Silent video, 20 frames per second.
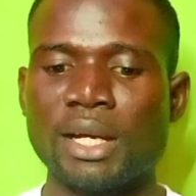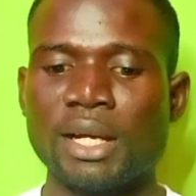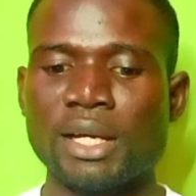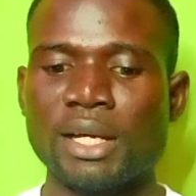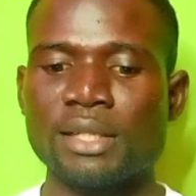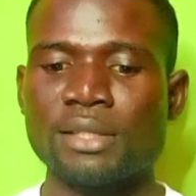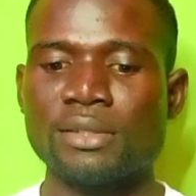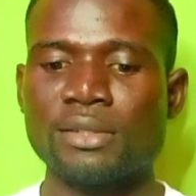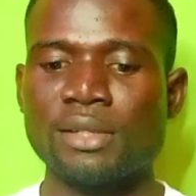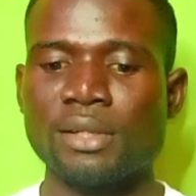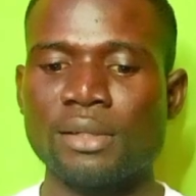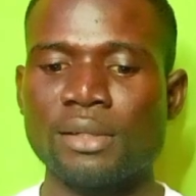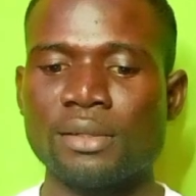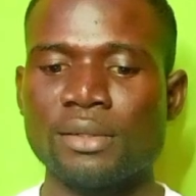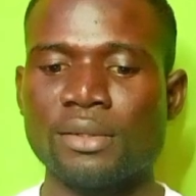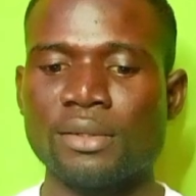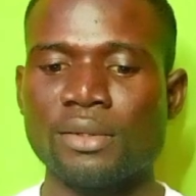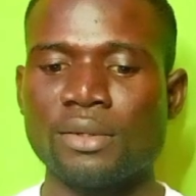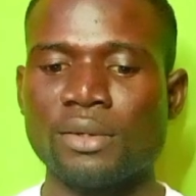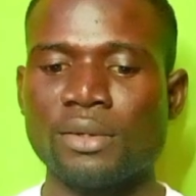And
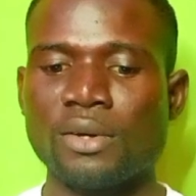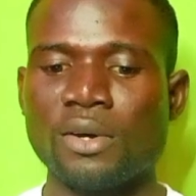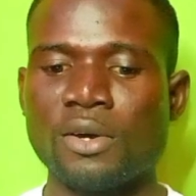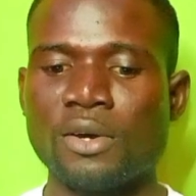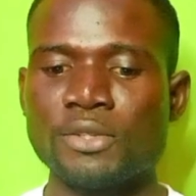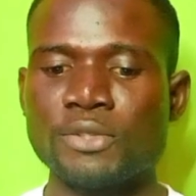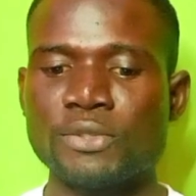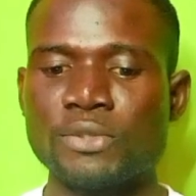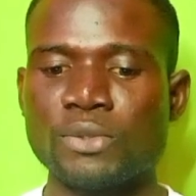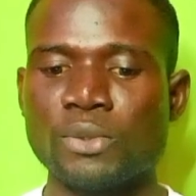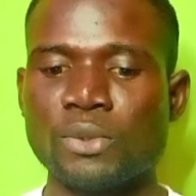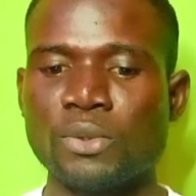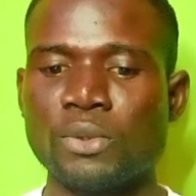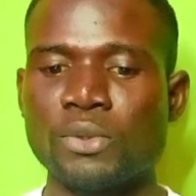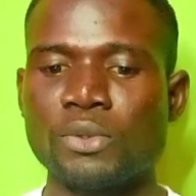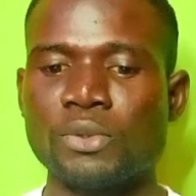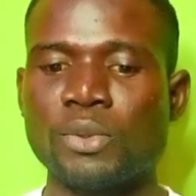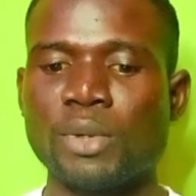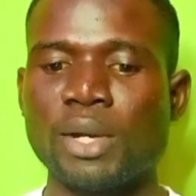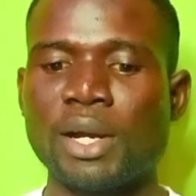also
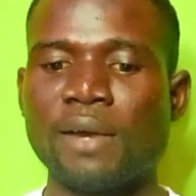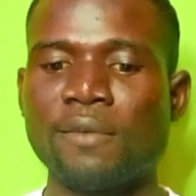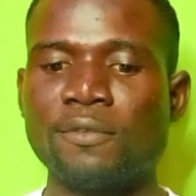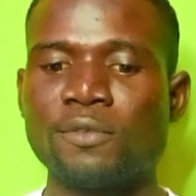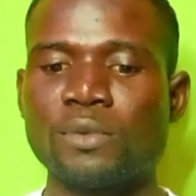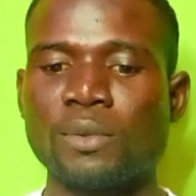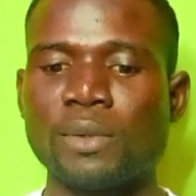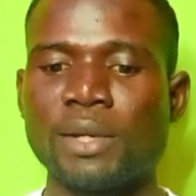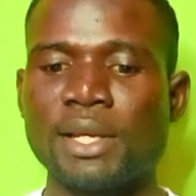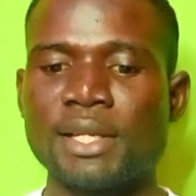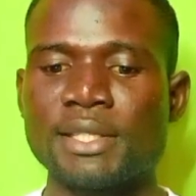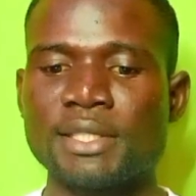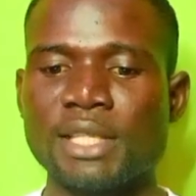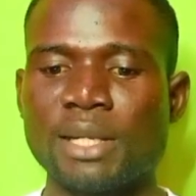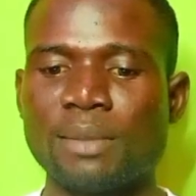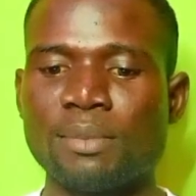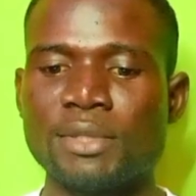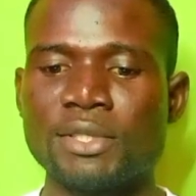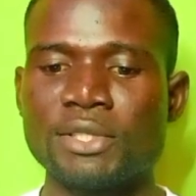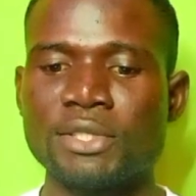you have to
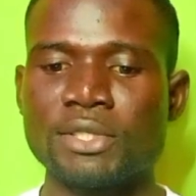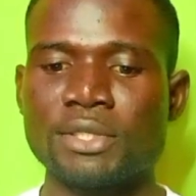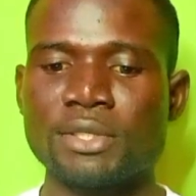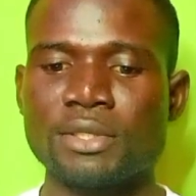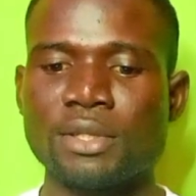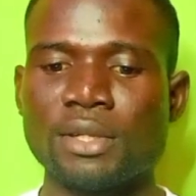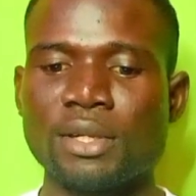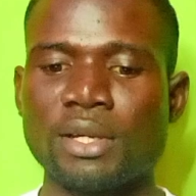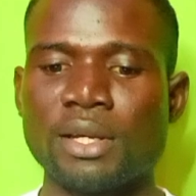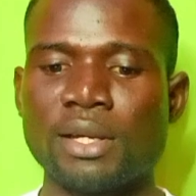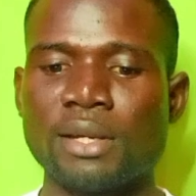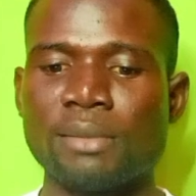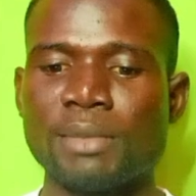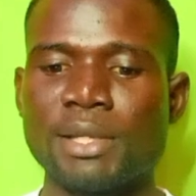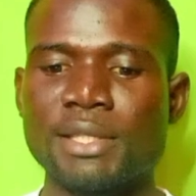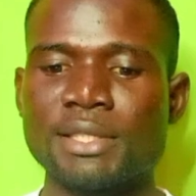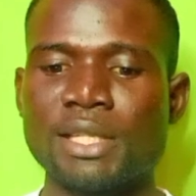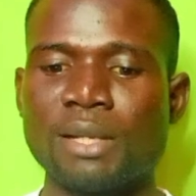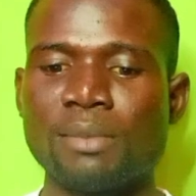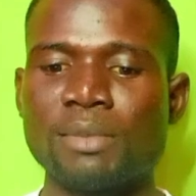establish
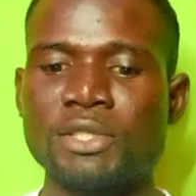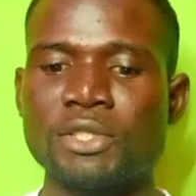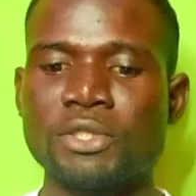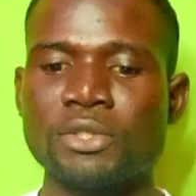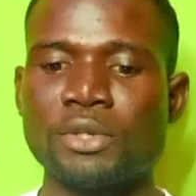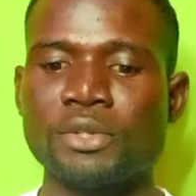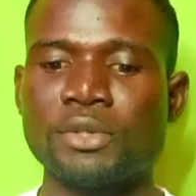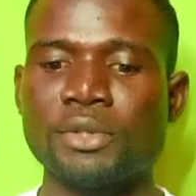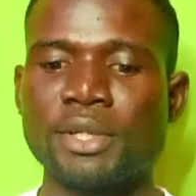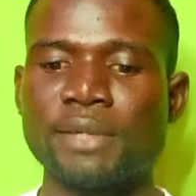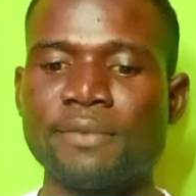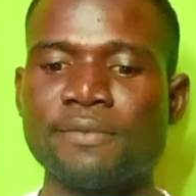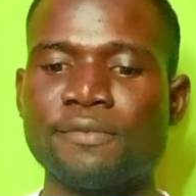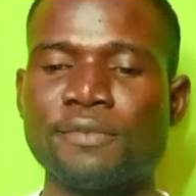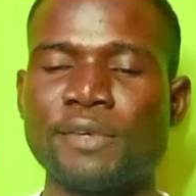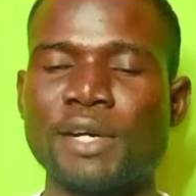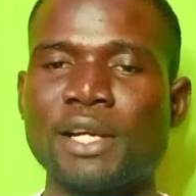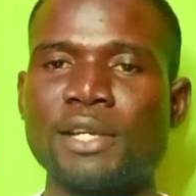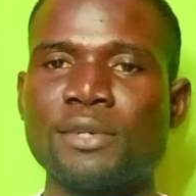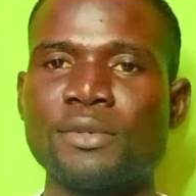your unique
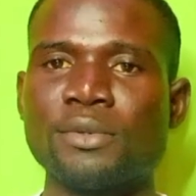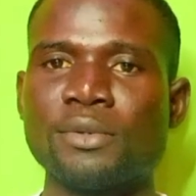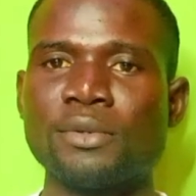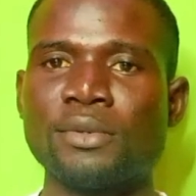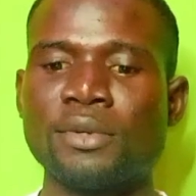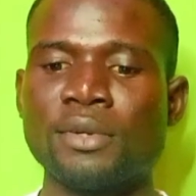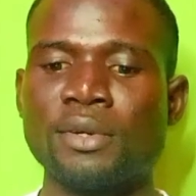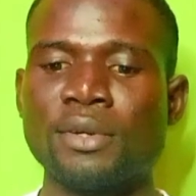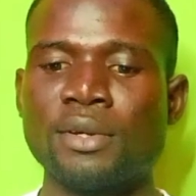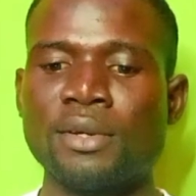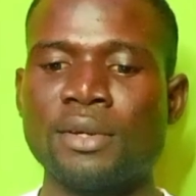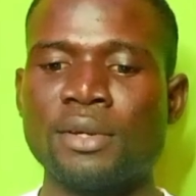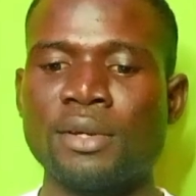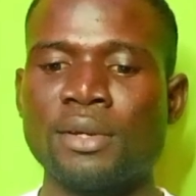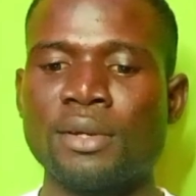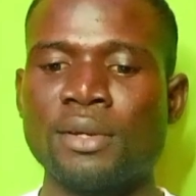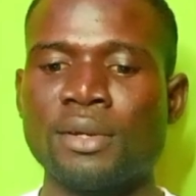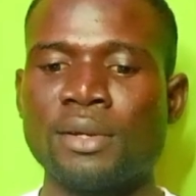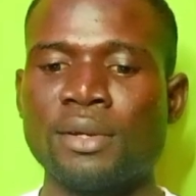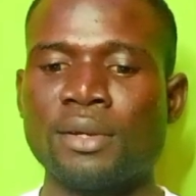value
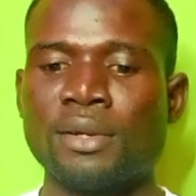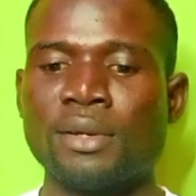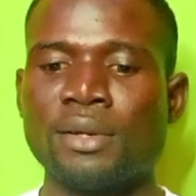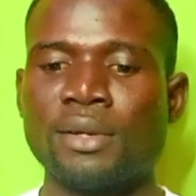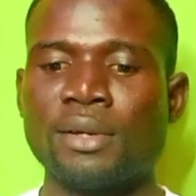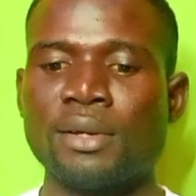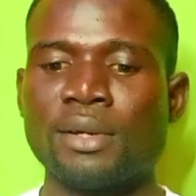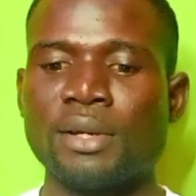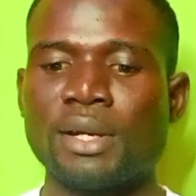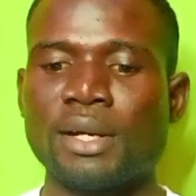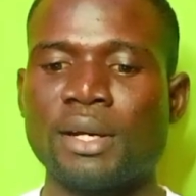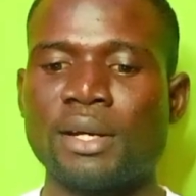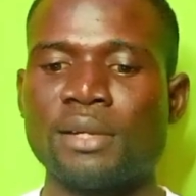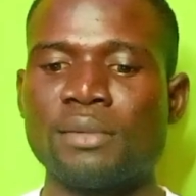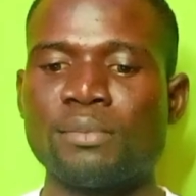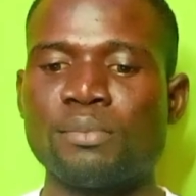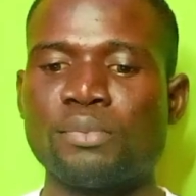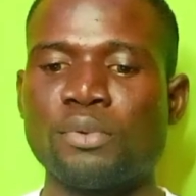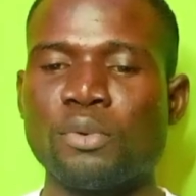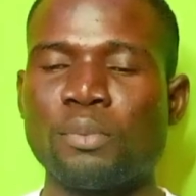
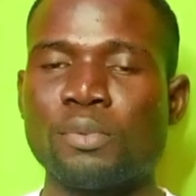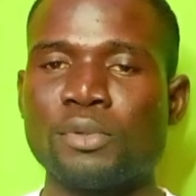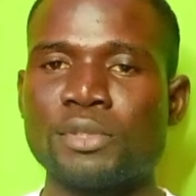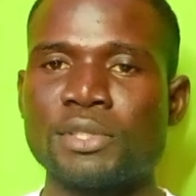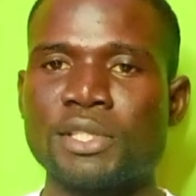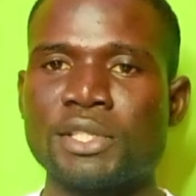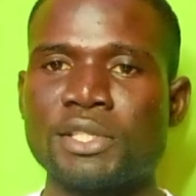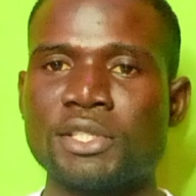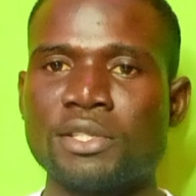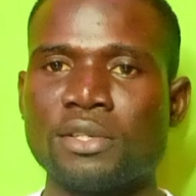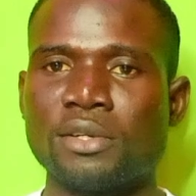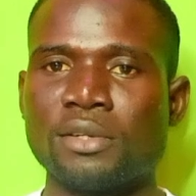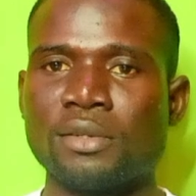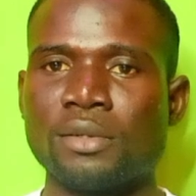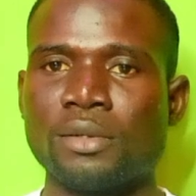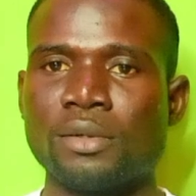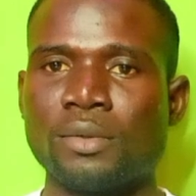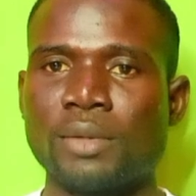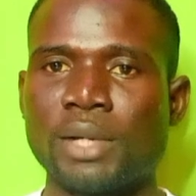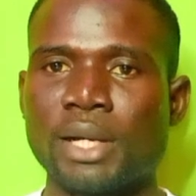and
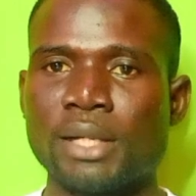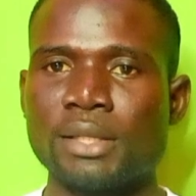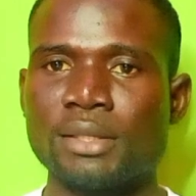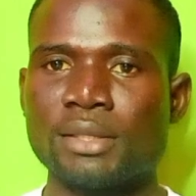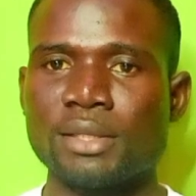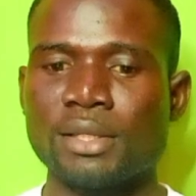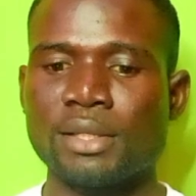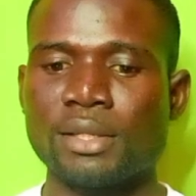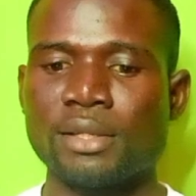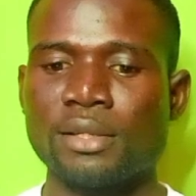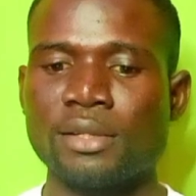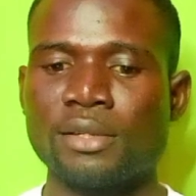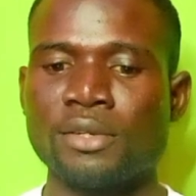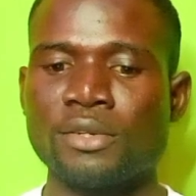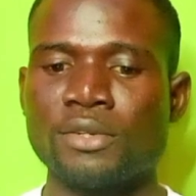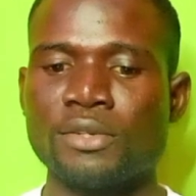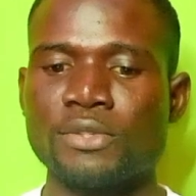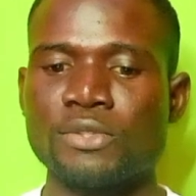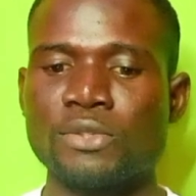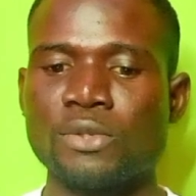proposition, right?
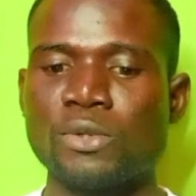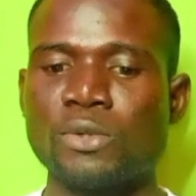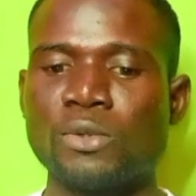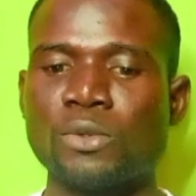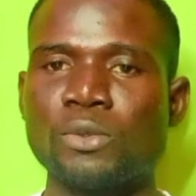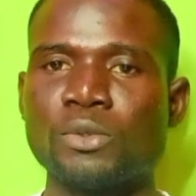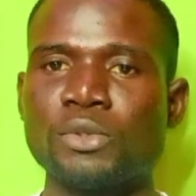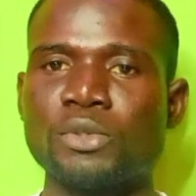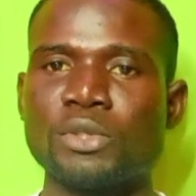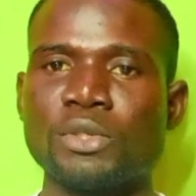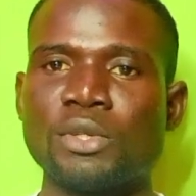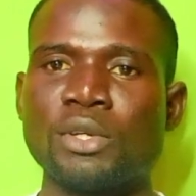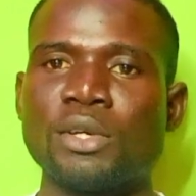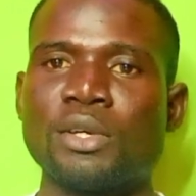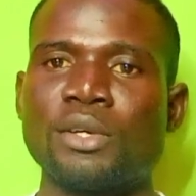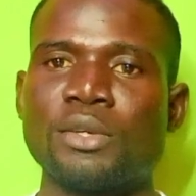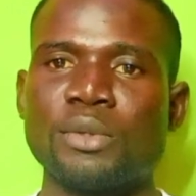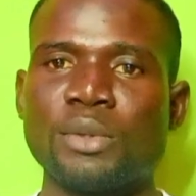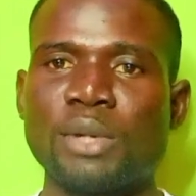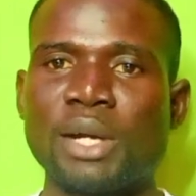So
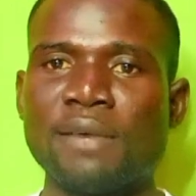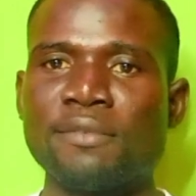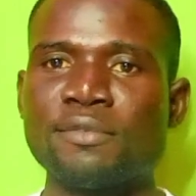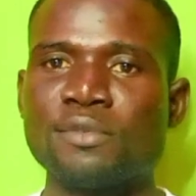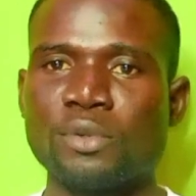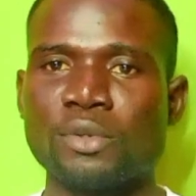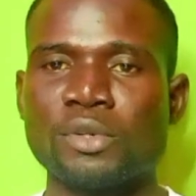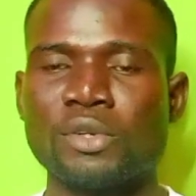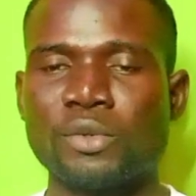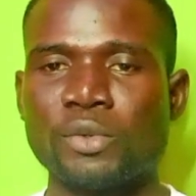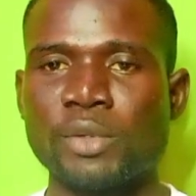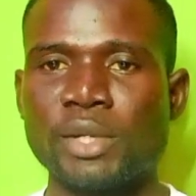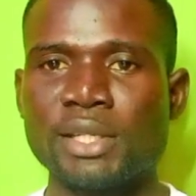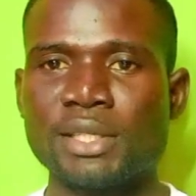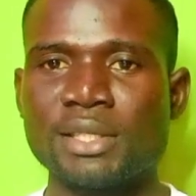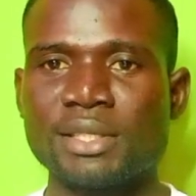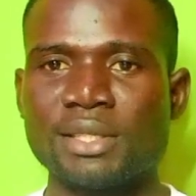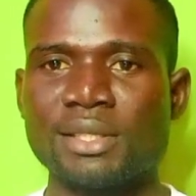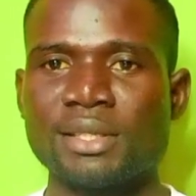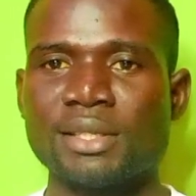you have to
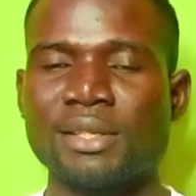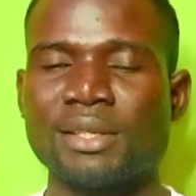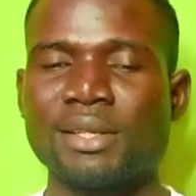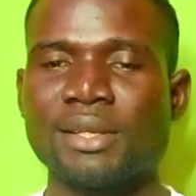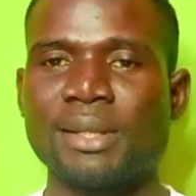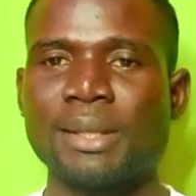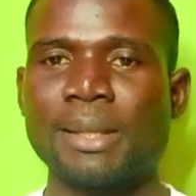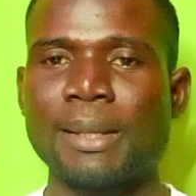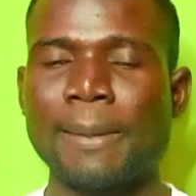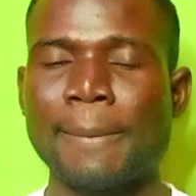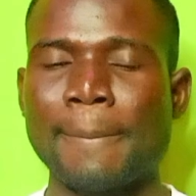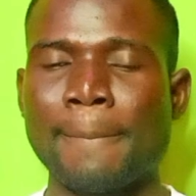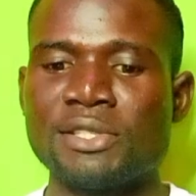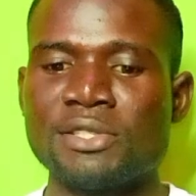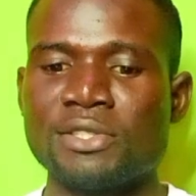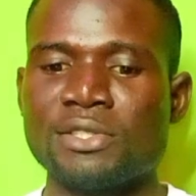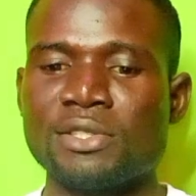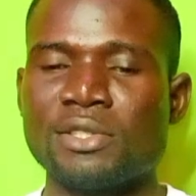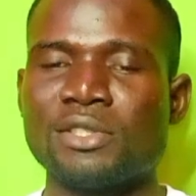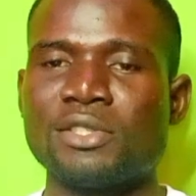create
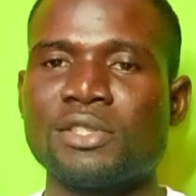this,